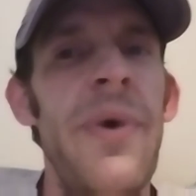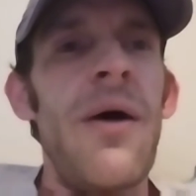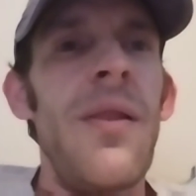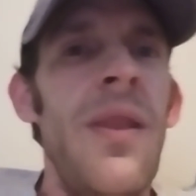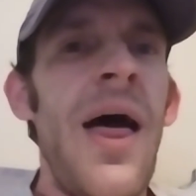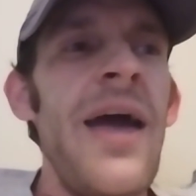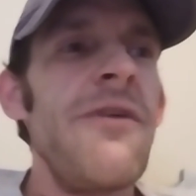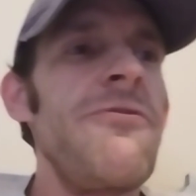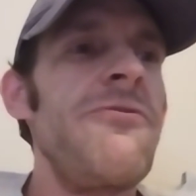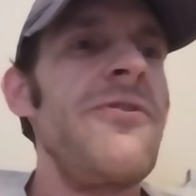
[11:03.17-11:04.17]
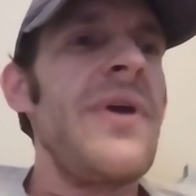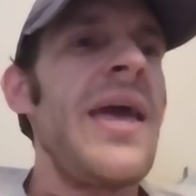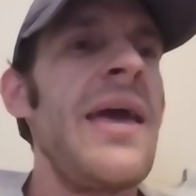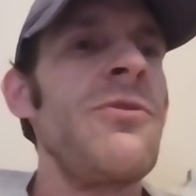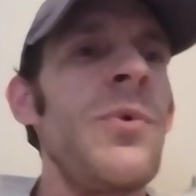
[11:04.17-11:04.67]
about life
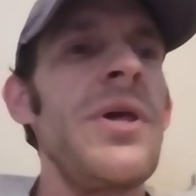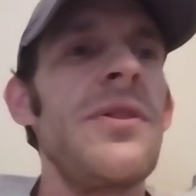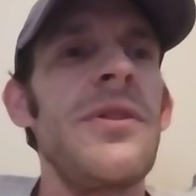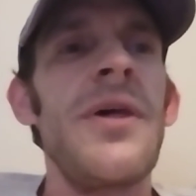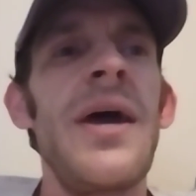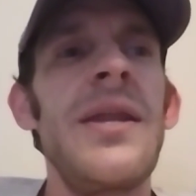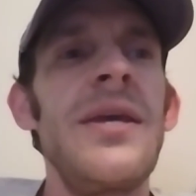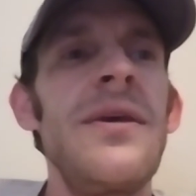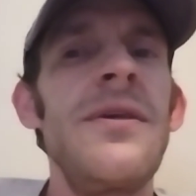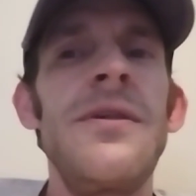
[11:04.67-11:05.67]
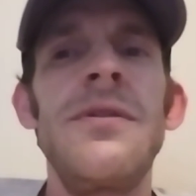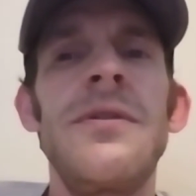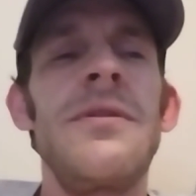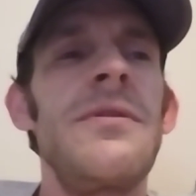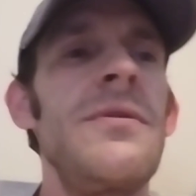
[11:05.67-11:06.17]
and the way society
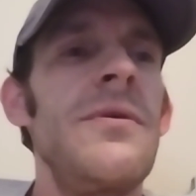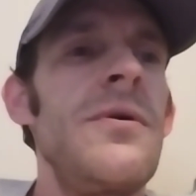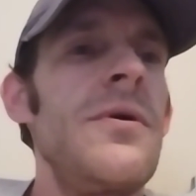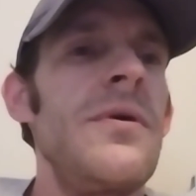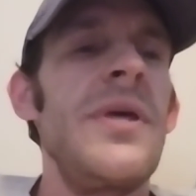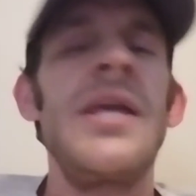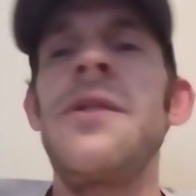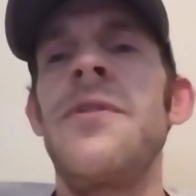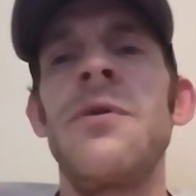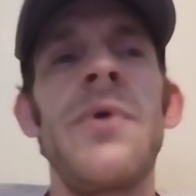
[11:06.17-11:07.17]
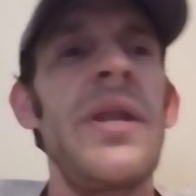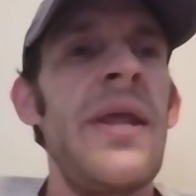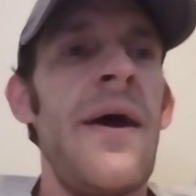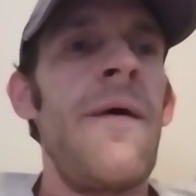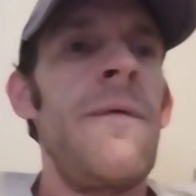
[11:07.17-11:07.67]
is, anything right
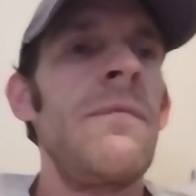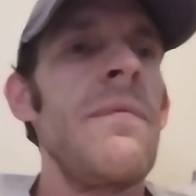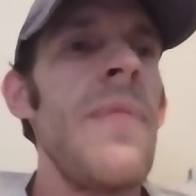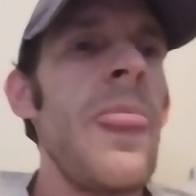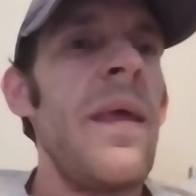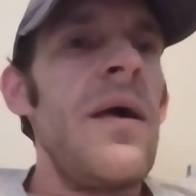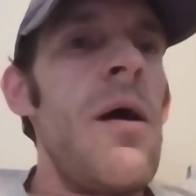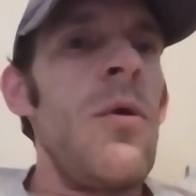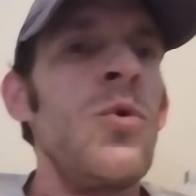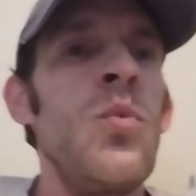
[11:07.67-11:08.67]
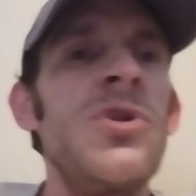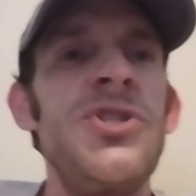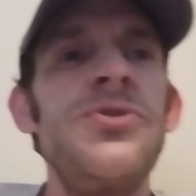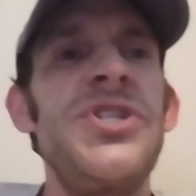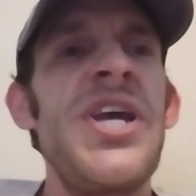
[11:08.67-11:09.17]
now, would
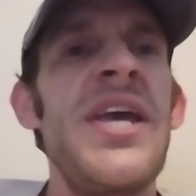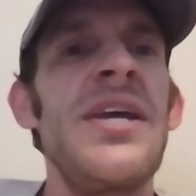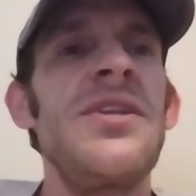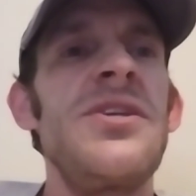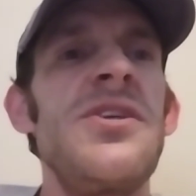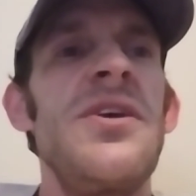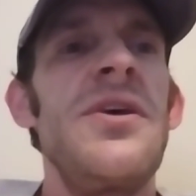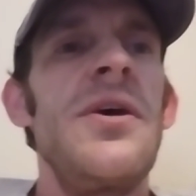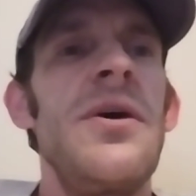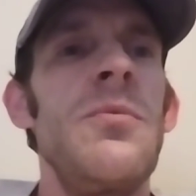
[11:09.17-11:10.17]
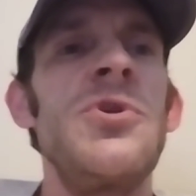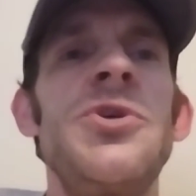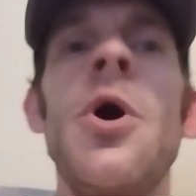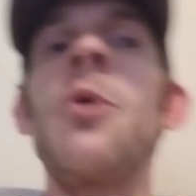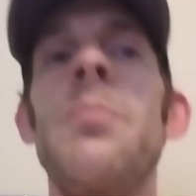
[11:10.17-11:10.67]
you change? Would
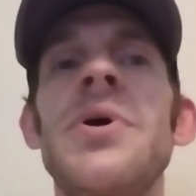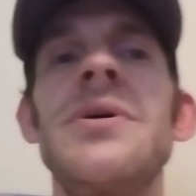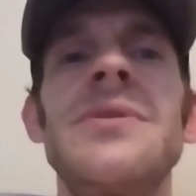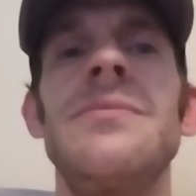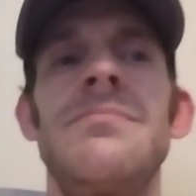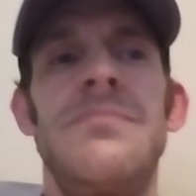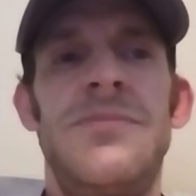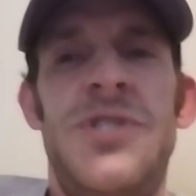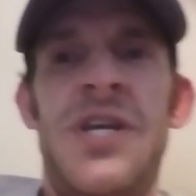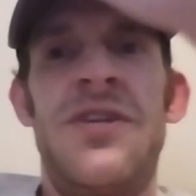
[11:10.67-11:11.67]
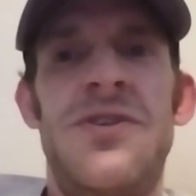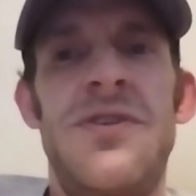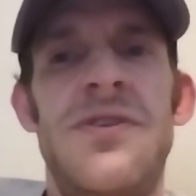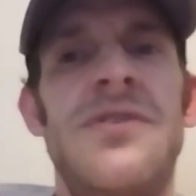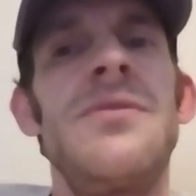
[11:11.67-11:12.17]
you hope
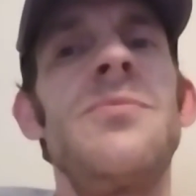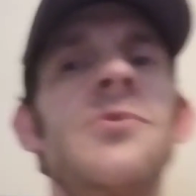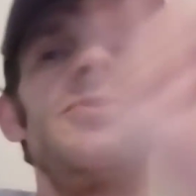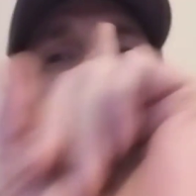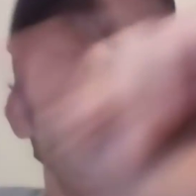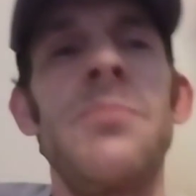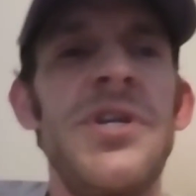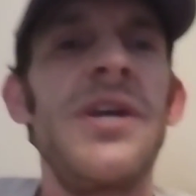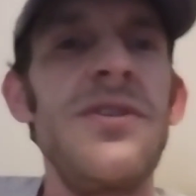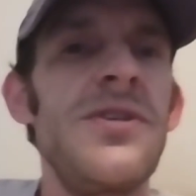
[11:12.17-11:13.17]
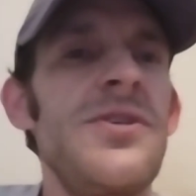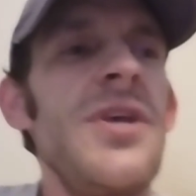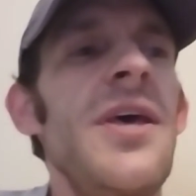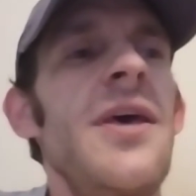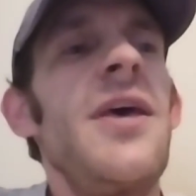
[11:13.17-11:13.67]
changes? Would you hope
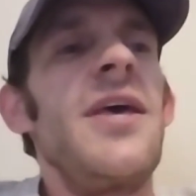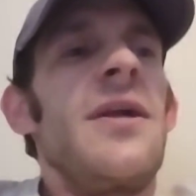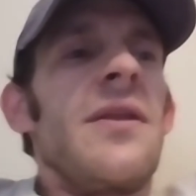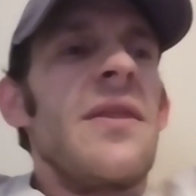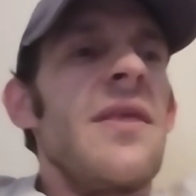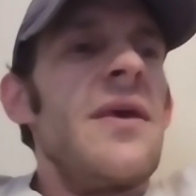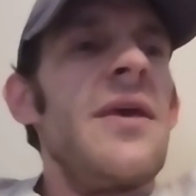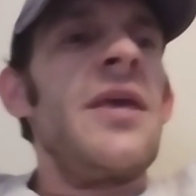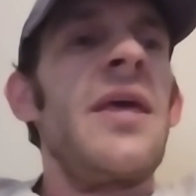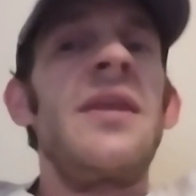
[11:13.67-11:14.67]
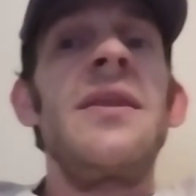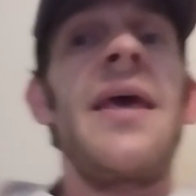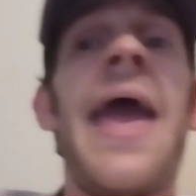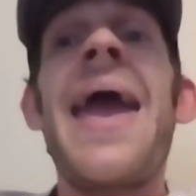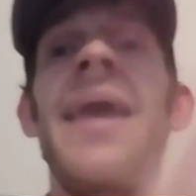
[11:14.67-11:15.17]
changes? And
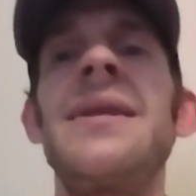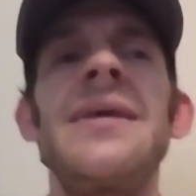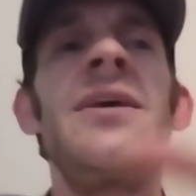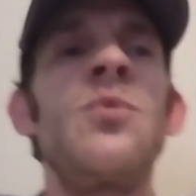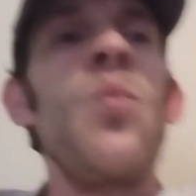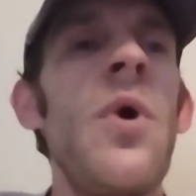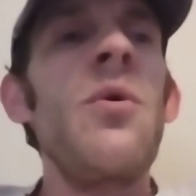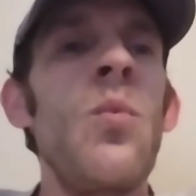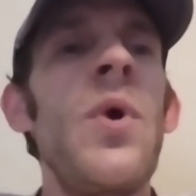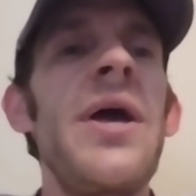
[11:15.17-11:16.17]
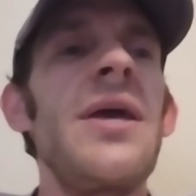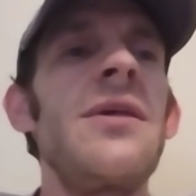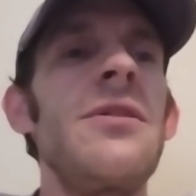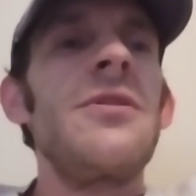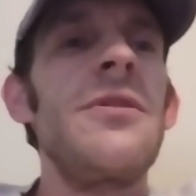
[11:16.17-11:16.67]
in what
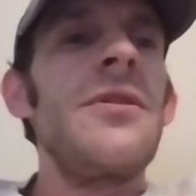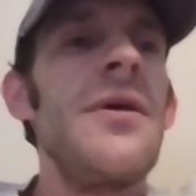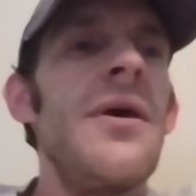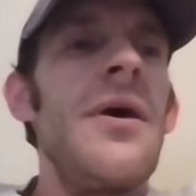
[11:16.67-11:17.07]
ways?